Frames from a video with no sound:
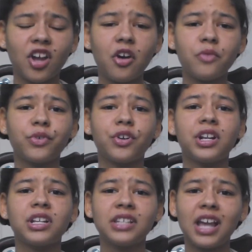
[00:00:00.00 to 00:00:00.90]
forgotten
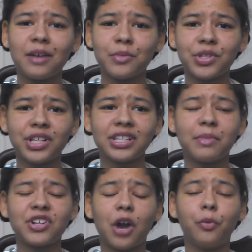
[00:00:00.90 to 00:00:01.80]
his name because that's how
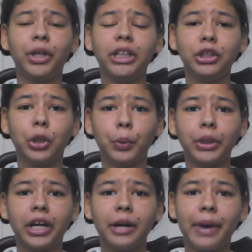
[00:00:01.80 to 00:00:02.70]
much I really don't
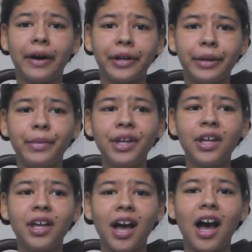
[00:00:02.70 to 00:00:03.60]
care about him.
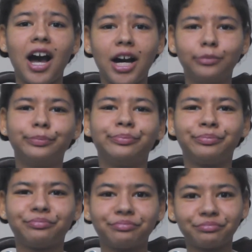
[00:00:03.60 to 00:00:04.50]

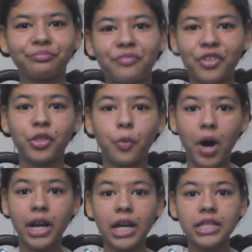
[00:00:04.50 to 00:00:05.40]
The
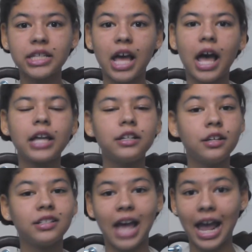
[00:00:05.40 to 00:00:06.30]
one night stand
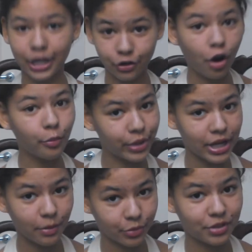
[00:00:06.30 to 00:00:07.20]

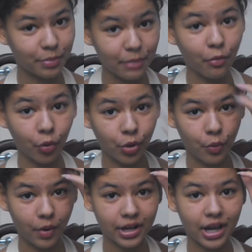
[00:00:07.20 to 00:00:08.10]
to be more than a
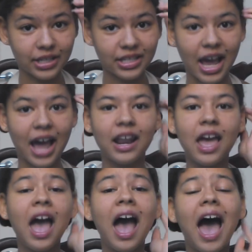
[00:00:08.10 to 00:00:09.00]
one night stand,
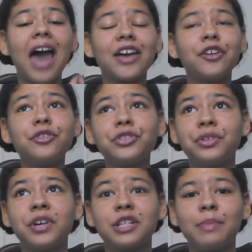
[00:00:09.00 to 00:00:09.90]
and I also
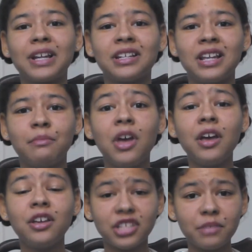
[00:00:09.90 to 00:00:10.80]
expected him
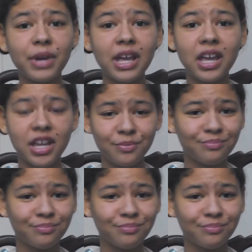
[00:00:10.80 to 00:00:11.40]
to be